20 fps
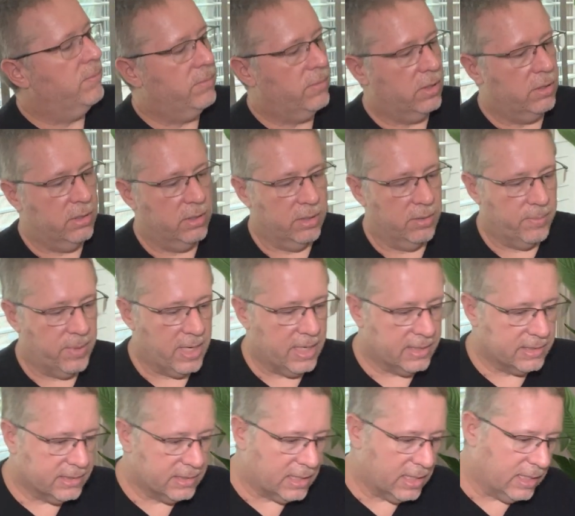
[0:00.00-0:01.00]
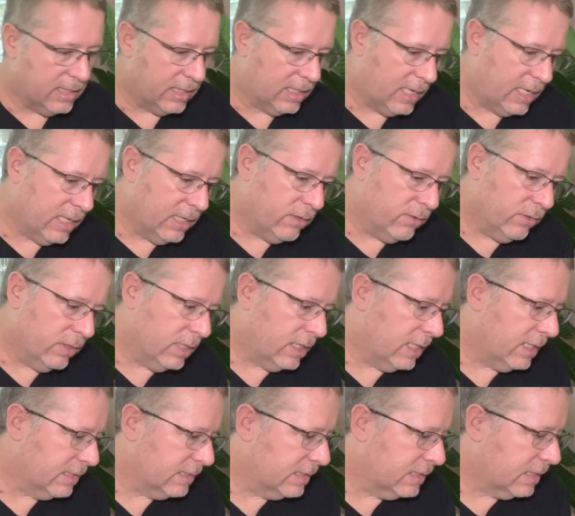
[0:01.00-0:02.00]
on the back side of the handle that
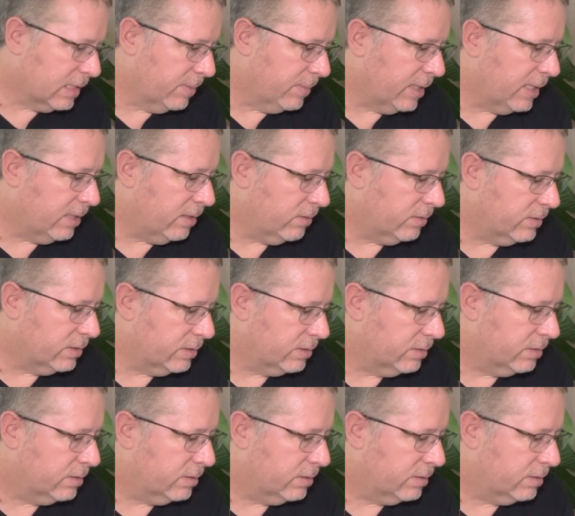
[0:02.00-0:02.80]
has to come out.